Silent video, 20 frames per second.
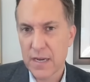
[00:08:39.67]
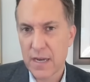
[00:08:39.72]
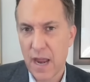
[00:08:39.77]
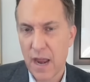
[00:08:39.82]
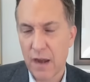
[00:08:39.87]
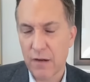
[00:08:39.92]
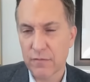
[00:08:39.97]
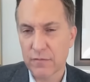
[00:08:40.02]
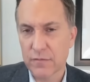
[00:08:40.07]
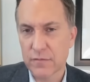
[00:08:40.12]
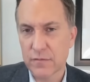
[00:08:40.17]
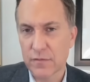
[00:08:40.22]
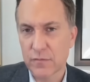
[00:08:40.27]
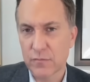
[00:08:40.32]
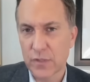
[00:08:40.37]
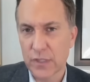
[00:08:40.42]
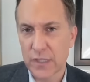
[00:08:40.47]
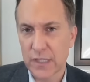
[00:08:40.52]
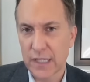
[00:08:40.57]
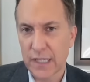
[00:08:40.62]
not
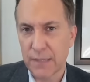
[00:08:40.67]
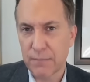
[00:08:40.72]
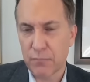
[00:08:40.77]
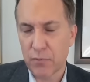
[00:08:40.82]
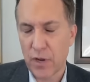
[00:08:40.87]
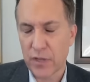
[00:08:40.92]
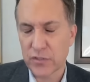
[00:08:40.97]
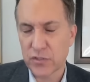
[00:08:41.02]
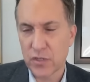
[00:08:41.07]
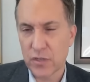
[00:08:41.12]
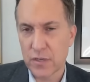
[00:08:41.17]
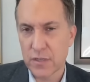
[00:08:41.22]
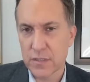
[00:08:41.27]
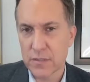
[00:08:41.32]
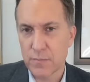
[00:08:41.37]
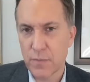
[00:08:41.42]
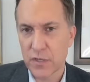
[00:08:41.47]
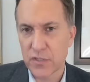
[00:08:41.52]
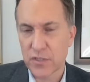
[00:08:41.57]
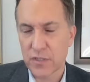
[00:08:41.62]
really prosecuted
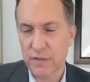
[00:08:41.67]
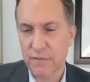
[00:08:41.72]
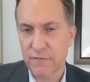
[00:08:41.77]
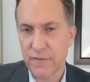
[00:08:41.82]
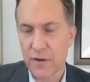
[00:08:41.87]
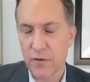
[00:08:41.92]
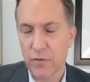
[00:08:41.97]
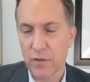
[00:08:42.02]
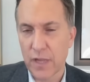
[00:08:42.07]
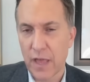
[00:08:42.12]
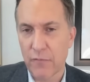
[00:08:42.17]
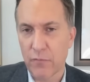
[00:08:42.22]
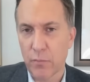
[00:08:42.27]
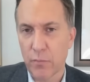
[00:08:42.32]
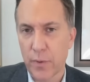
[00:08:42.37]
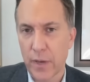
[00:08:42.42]
as much on the federal level.